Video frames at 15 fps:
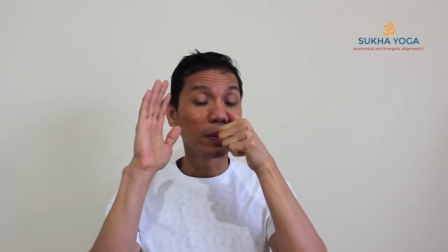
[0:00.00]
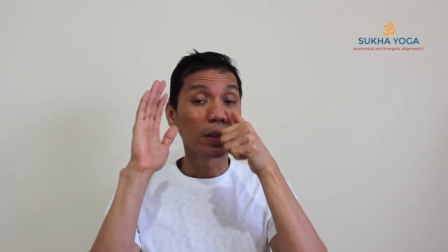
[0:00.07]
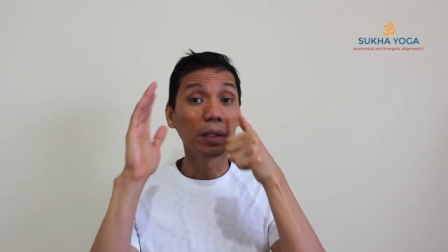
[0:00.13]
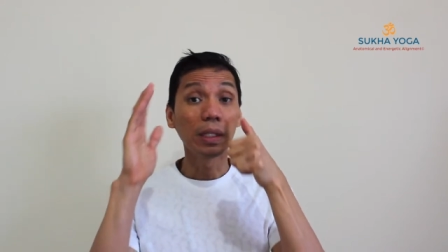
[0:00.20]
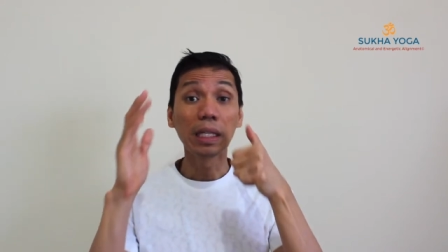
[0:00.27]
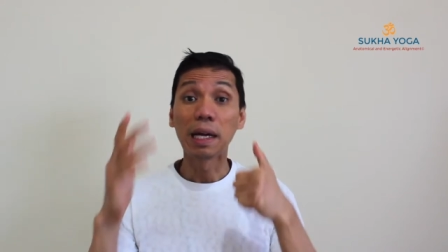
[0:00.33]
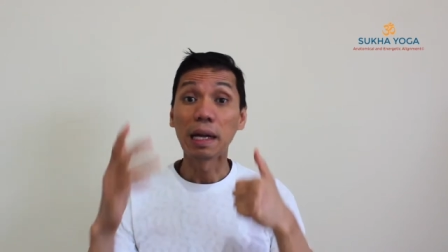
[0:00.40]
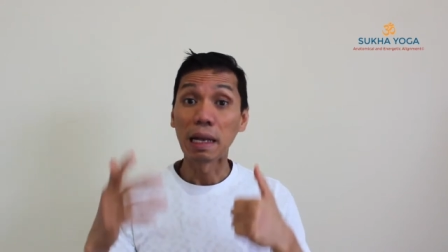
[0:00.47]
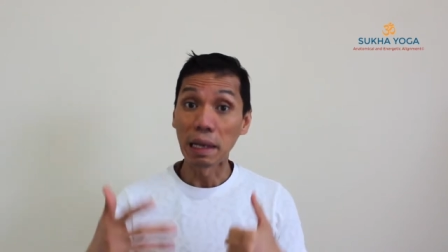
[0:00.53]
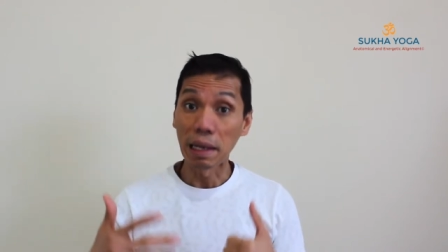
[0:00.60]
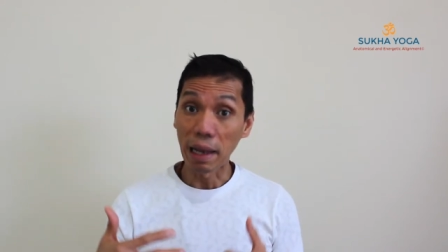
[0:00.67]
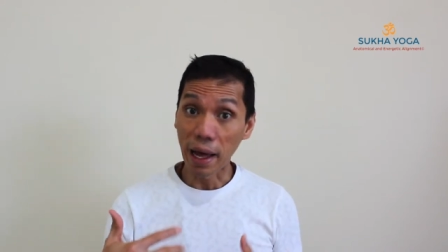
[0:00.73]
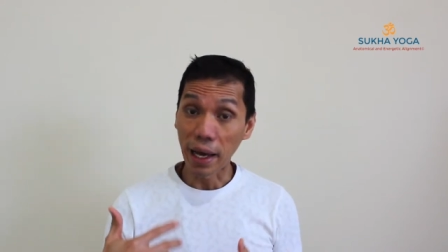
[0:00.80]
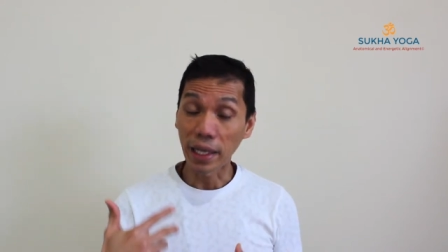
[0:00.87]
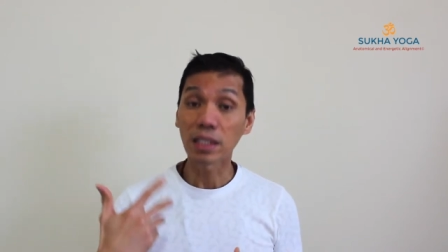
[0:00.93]
Good,
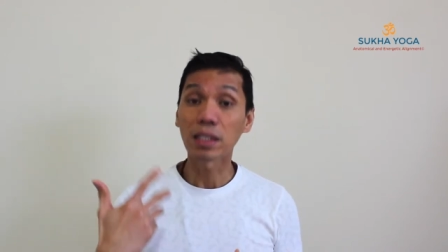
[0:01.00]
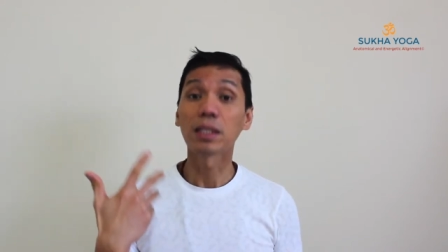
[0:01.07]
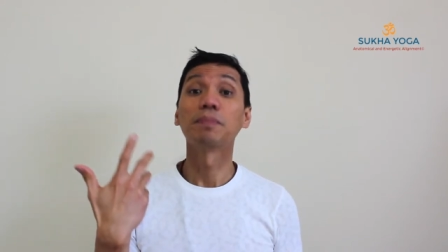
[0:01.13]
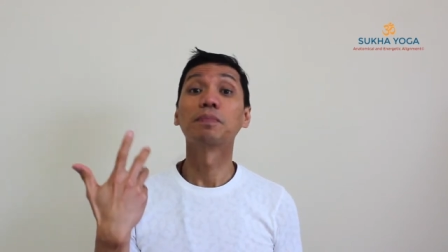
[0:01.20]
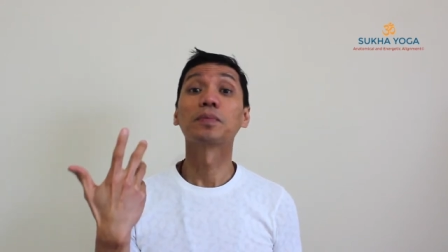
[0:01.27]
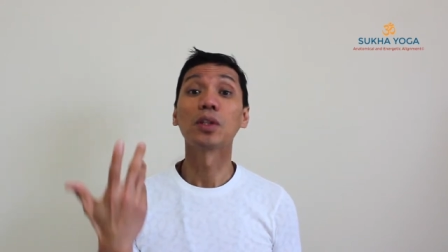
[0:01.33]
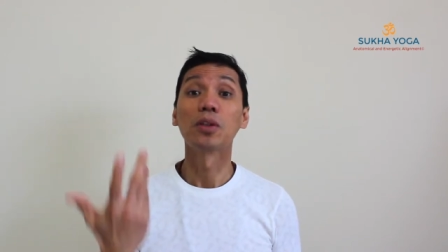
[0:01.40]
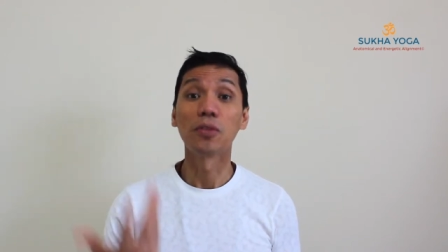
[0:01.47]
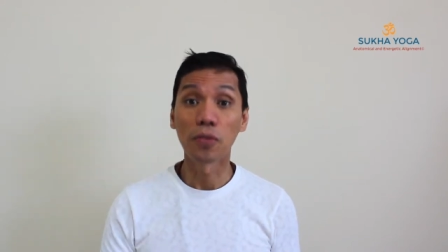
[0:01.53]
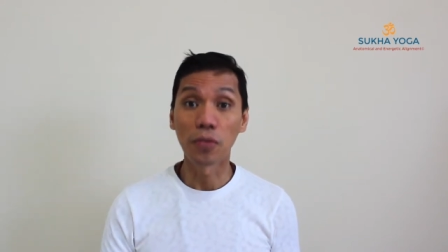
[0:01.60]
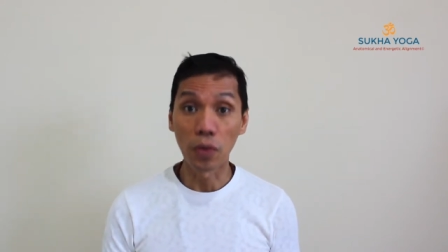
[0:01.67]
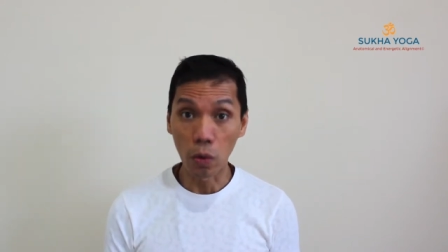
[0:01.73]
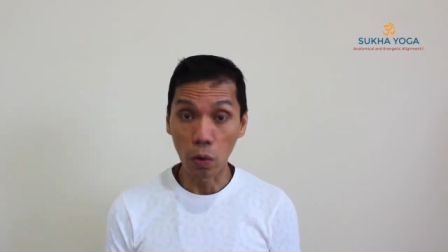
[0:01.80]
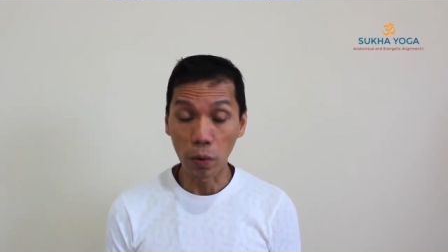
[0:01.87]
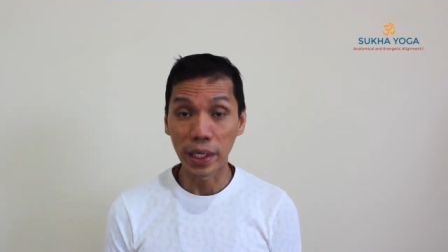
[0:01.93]
light,
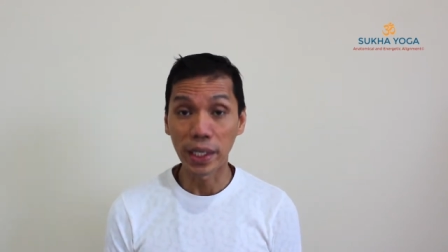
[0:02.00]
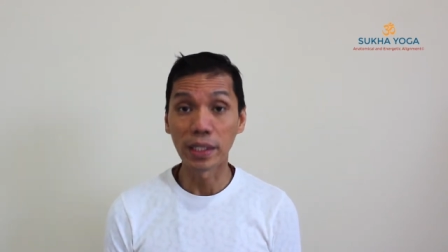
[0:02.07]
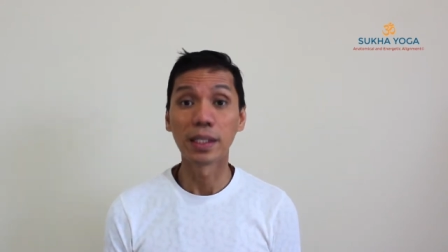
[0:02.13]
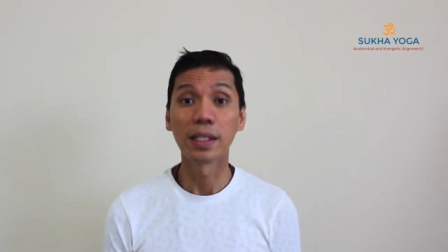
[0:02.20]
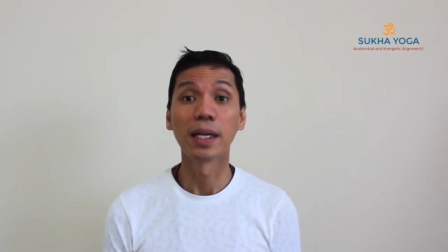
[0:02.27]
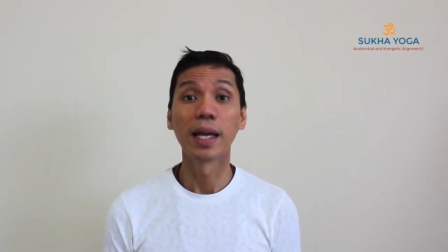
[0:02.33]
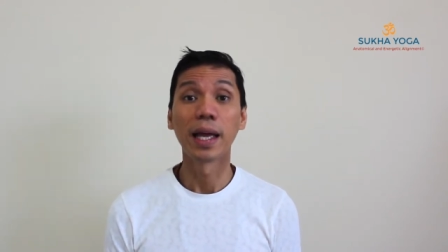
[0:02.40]
fluid,